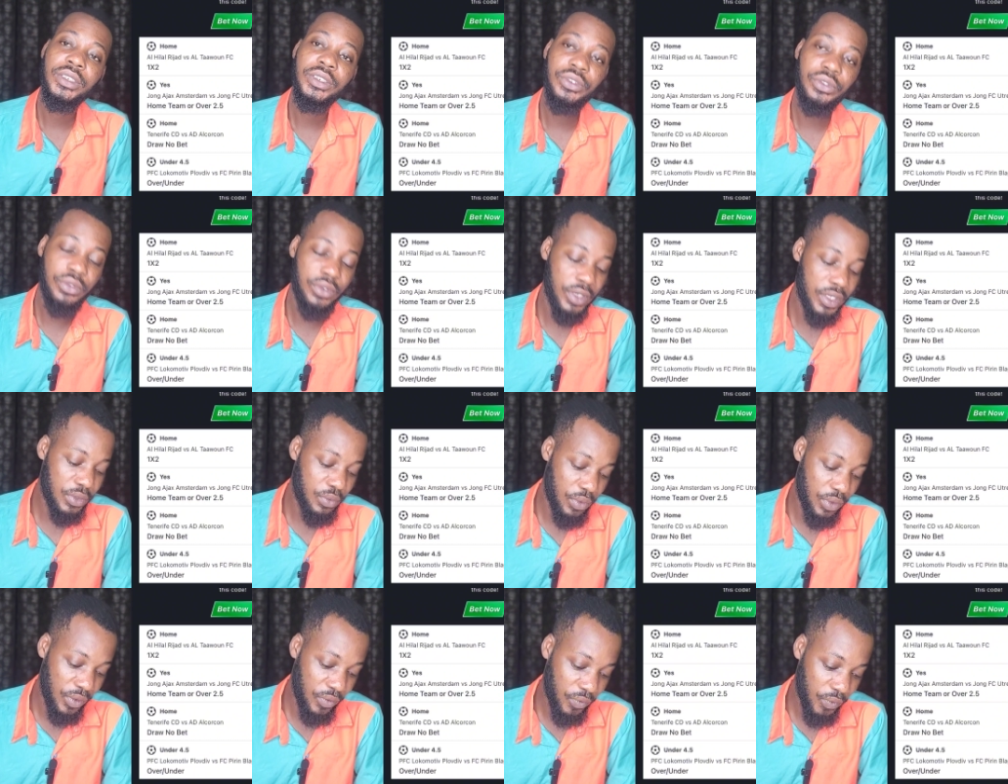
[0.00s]

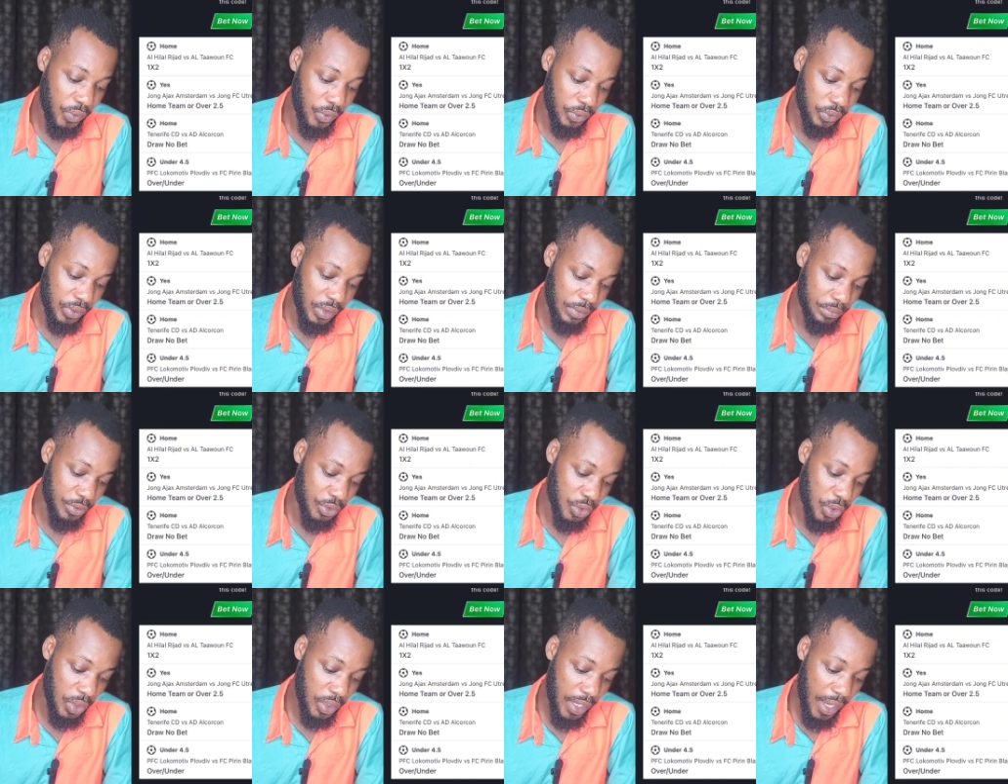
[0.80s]
straight win for
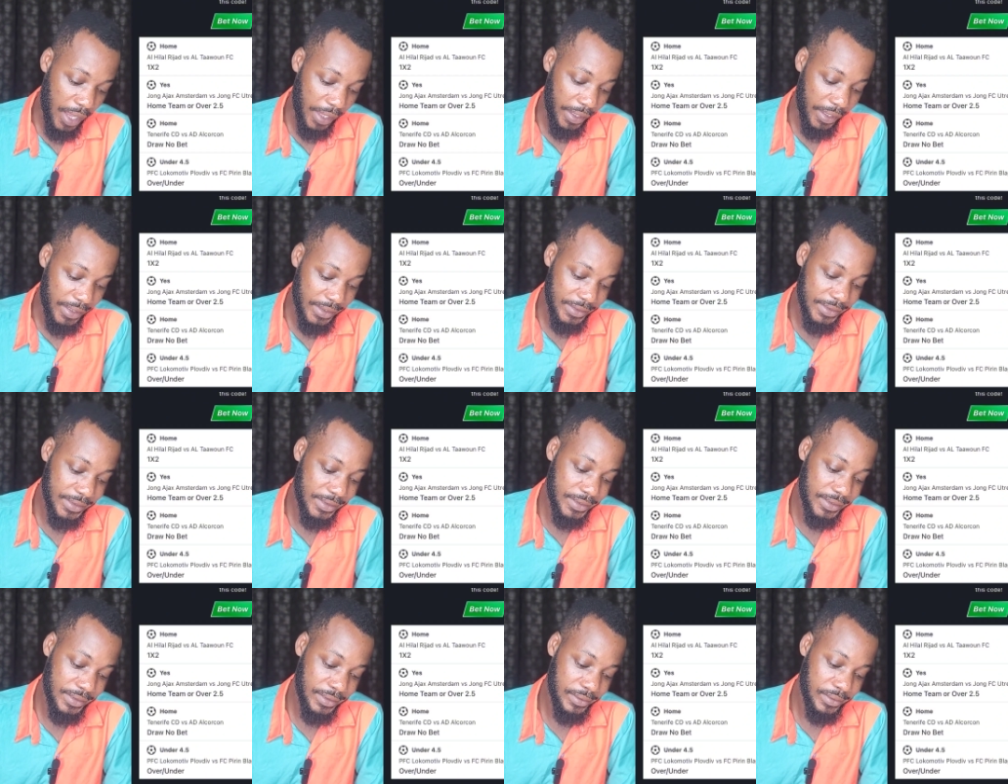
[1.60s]
um John
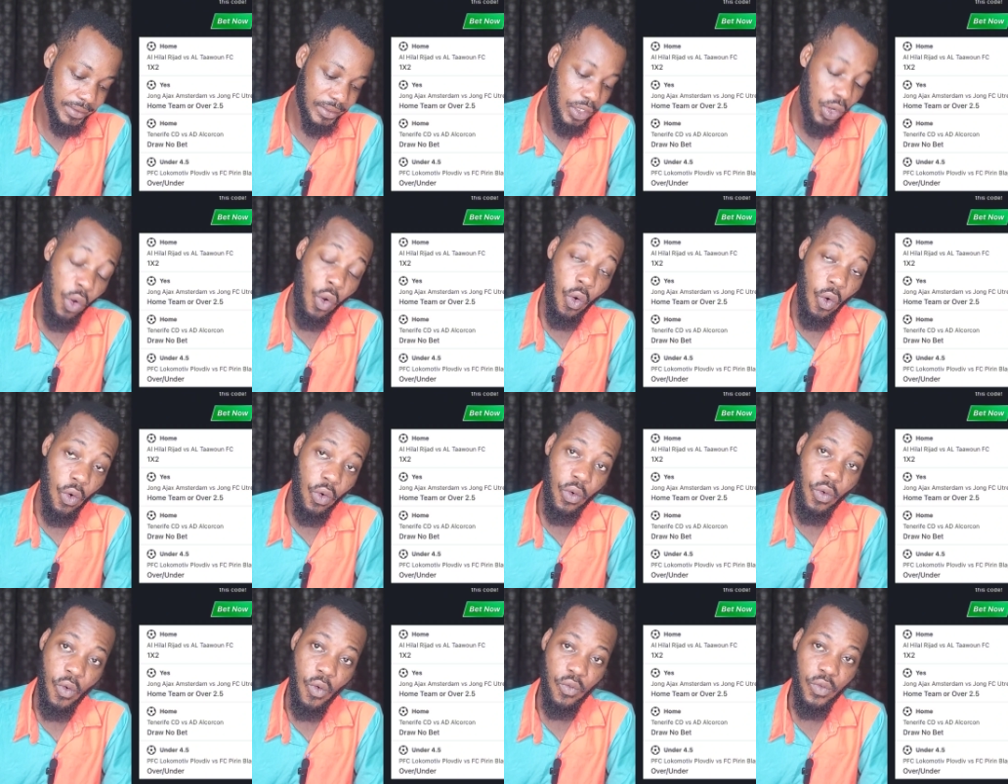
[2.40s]
Ajax
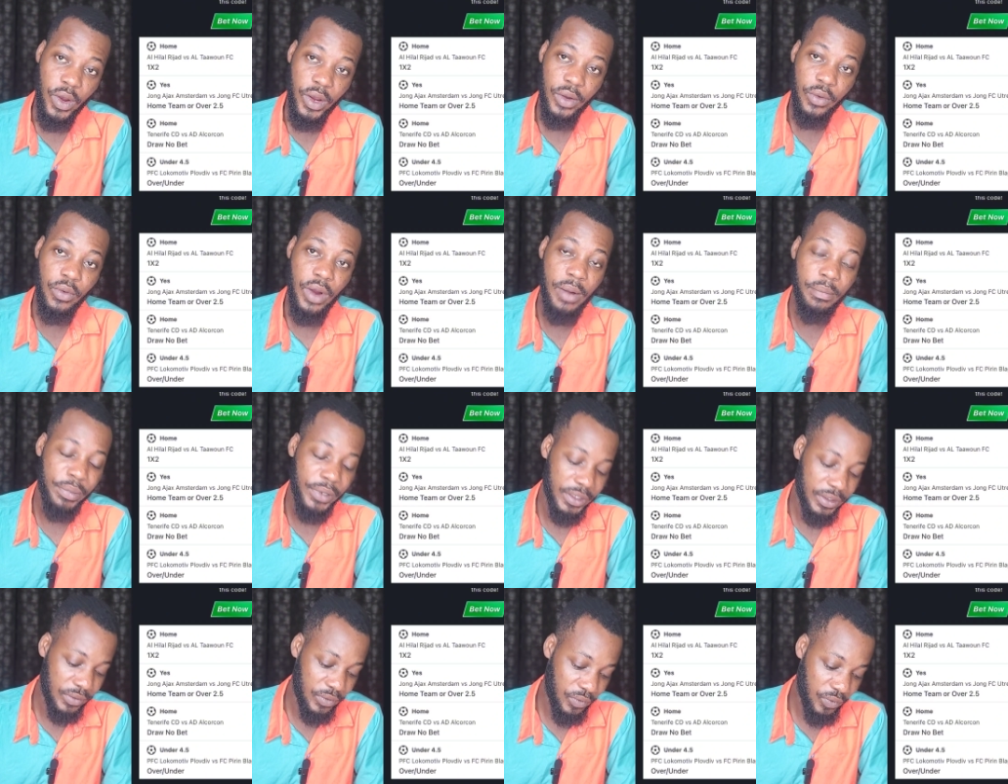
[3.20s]
all over
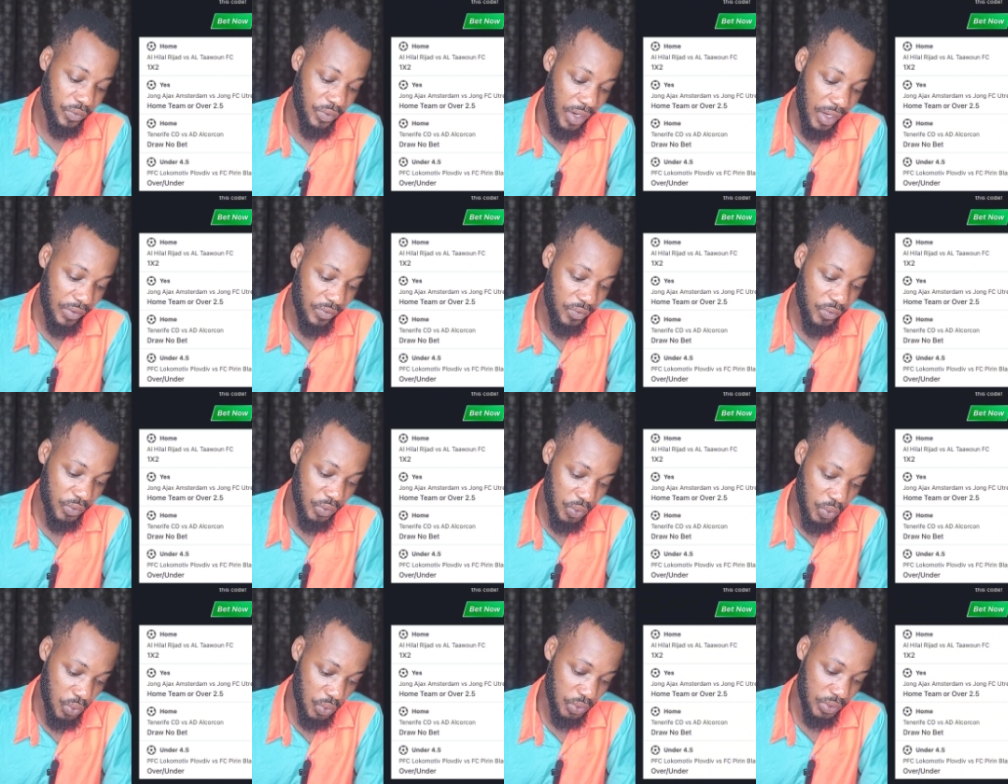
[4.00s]

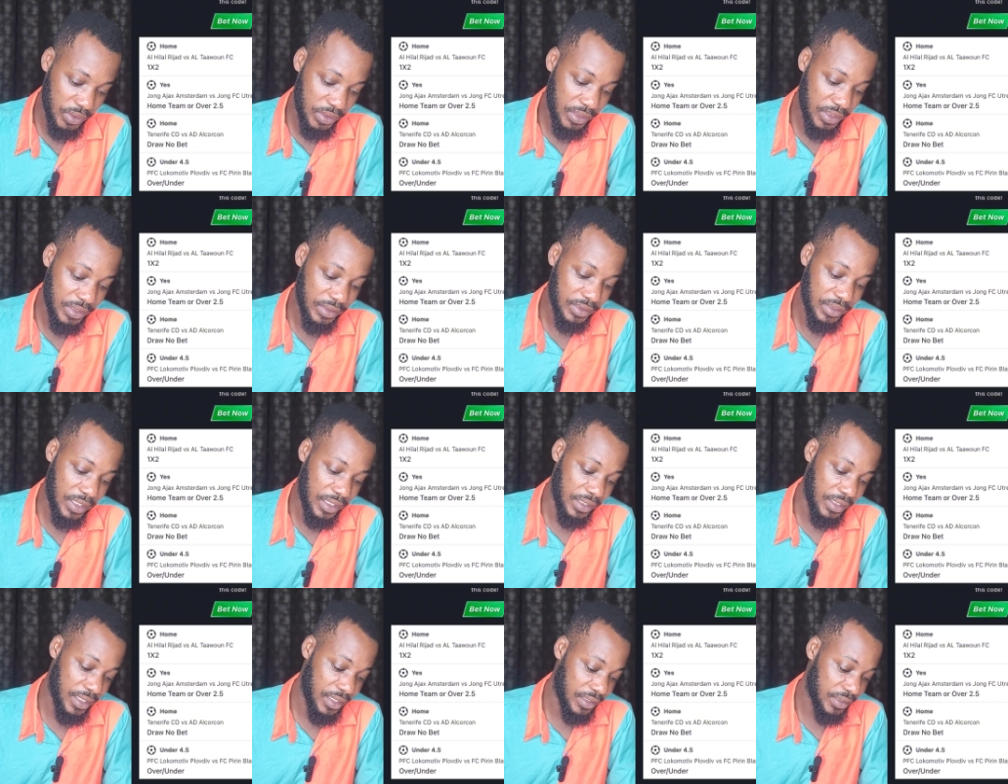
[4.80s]
1.5 goals. Yes,
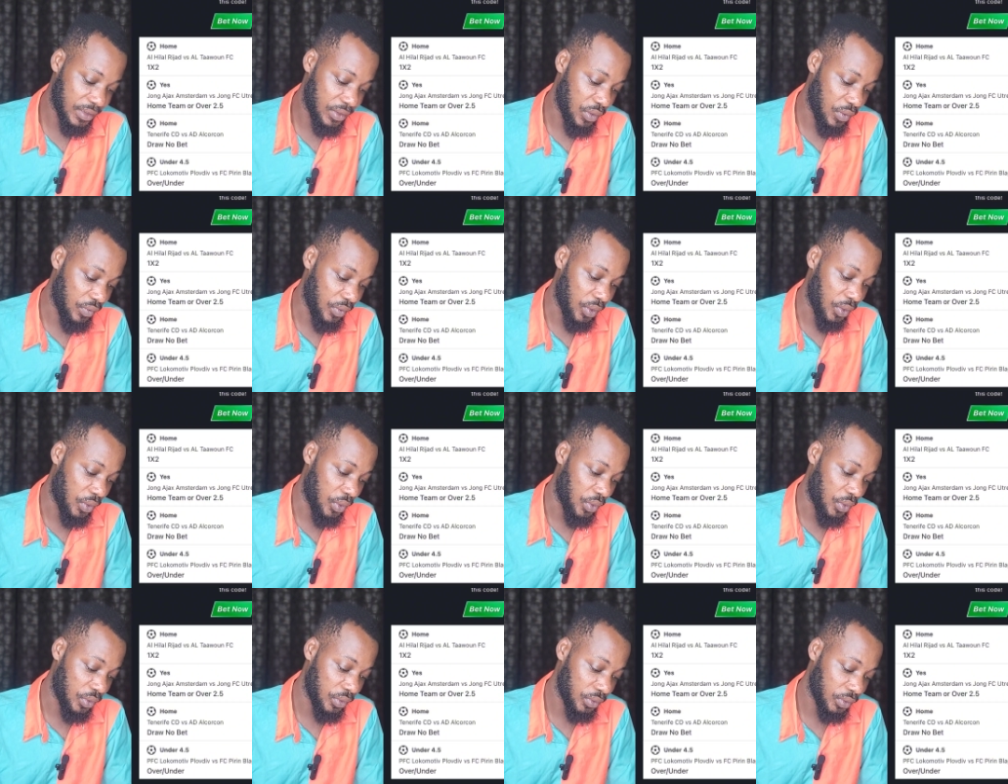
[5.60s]
Ajax over
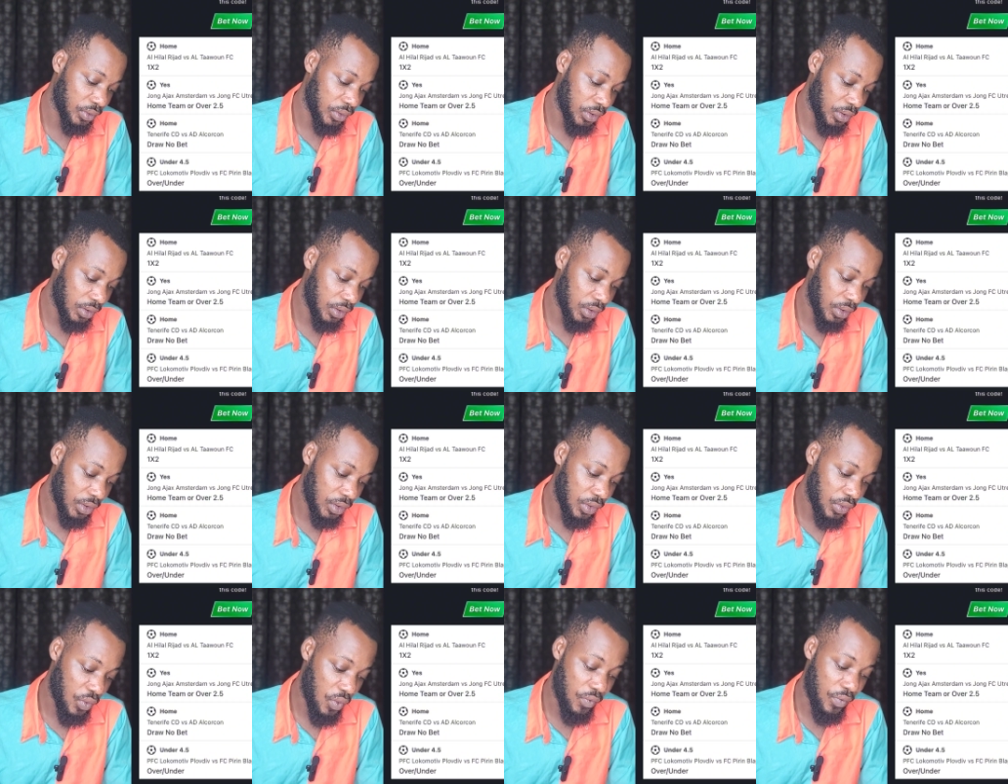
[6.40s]
all
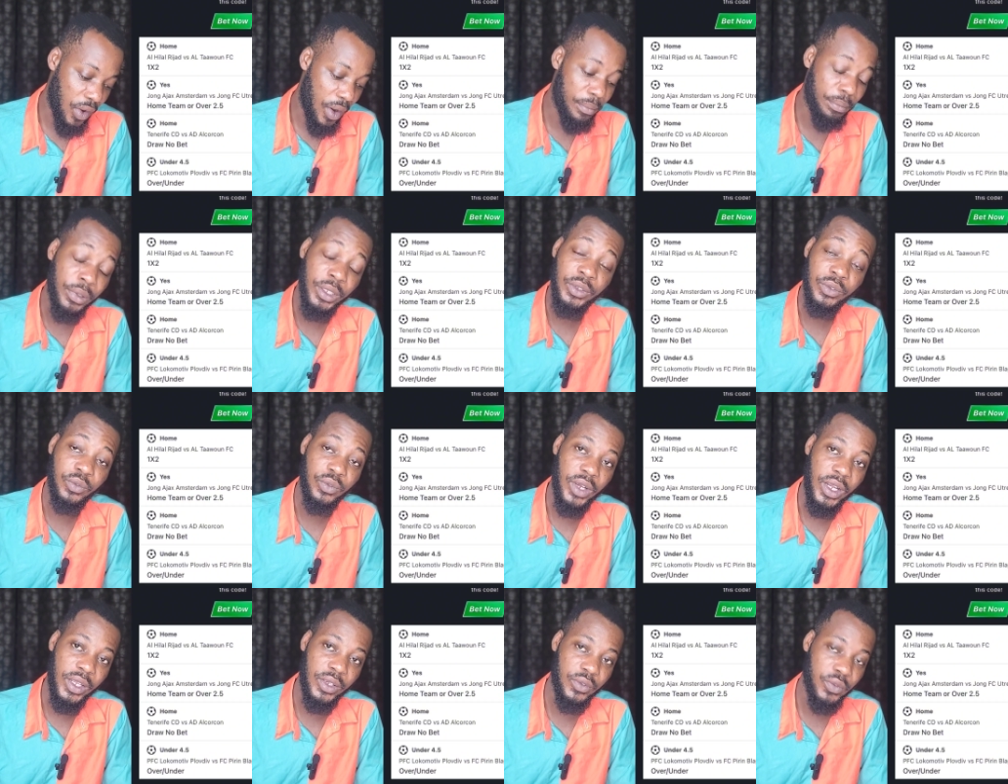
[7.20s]
over
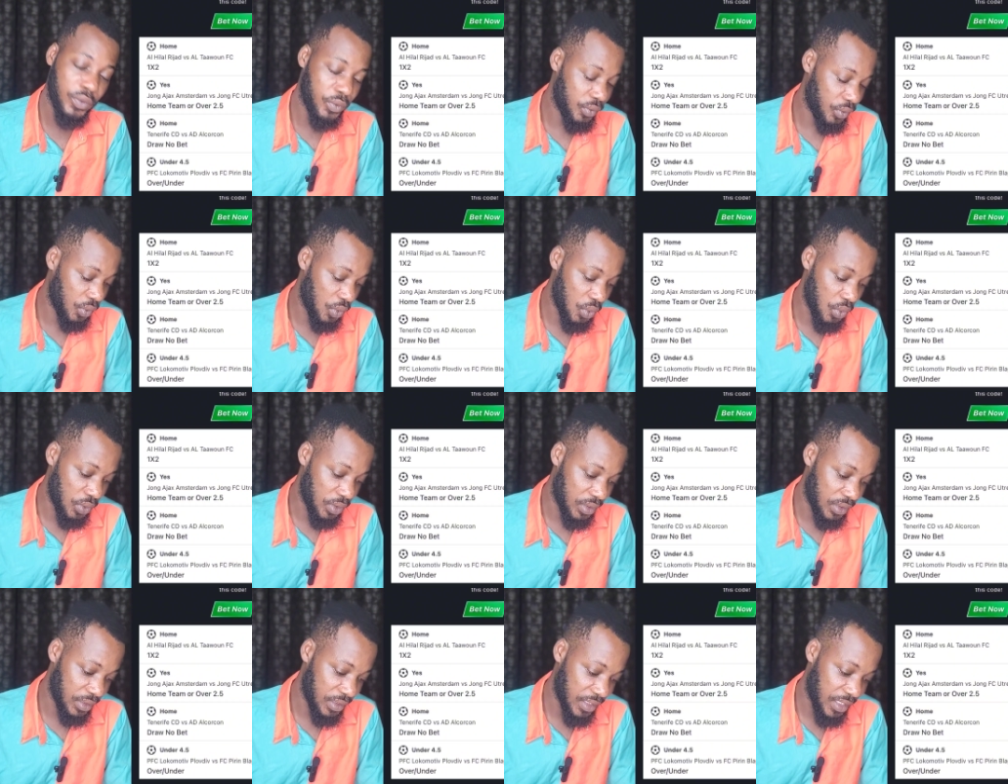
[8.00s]
1.5
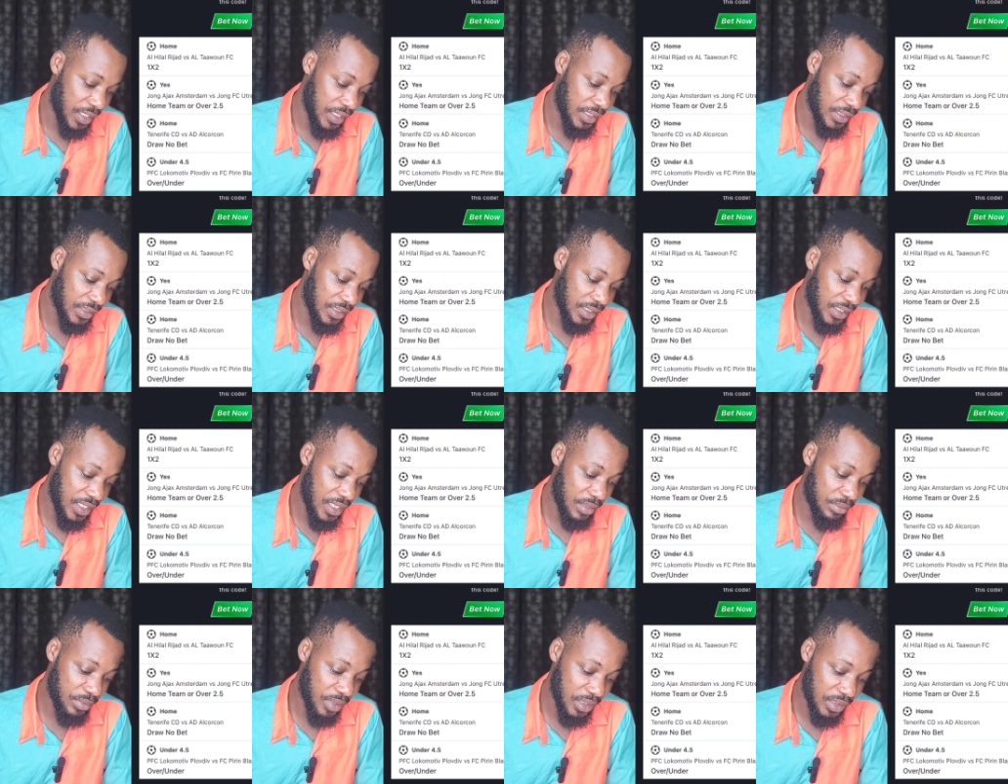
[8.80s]
goals. And then the
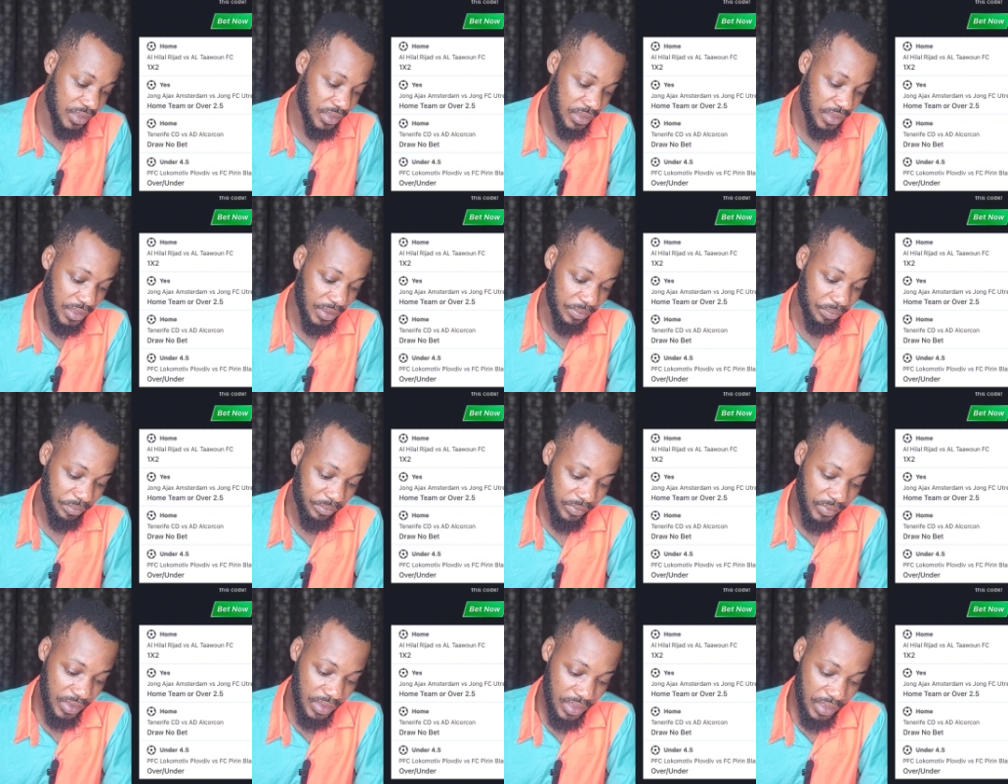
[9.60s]
second match, um,